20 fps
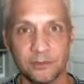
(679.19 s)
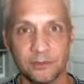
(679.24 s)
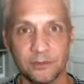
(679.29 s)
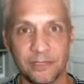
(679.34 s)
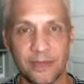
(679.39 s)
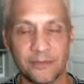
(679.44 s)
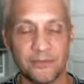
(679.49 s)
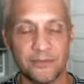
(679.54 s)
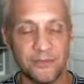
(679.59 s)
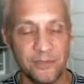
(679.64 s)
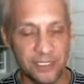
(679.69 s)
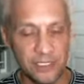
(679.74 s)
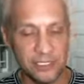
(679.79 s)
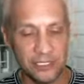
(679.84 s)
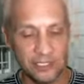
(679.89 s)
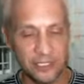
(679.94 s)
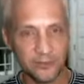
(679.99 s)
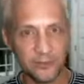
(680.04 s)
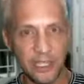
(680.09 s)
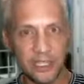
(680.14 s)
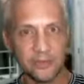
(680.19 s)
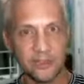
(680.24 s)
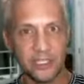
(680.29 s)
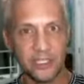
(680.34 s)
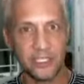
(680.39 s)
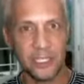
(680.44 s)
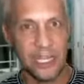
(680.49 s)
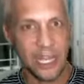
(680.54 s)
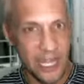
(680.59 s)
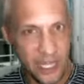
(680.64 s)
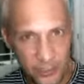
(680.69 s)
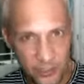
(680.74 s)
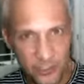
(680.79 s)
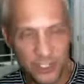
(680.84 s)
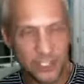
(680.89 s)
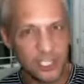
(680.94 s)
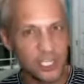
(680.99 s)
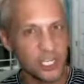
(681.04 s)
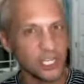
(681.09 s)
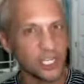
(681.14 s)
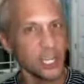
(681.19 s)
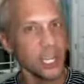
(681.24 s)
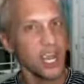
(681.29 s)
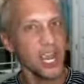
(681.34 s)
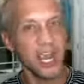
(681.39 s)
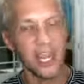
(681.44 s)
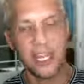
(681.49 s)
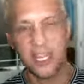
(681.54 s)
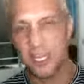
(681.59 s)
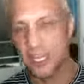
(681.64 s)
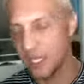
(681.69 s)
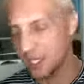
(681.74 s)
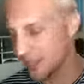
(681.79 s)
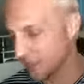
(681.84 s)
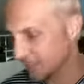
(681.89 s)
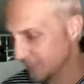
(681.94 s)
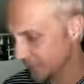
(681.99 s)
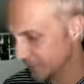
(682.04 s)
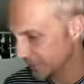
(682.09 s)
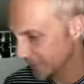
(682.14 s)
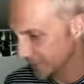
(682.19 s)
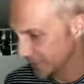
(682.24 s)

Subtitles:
that feeling of having energy and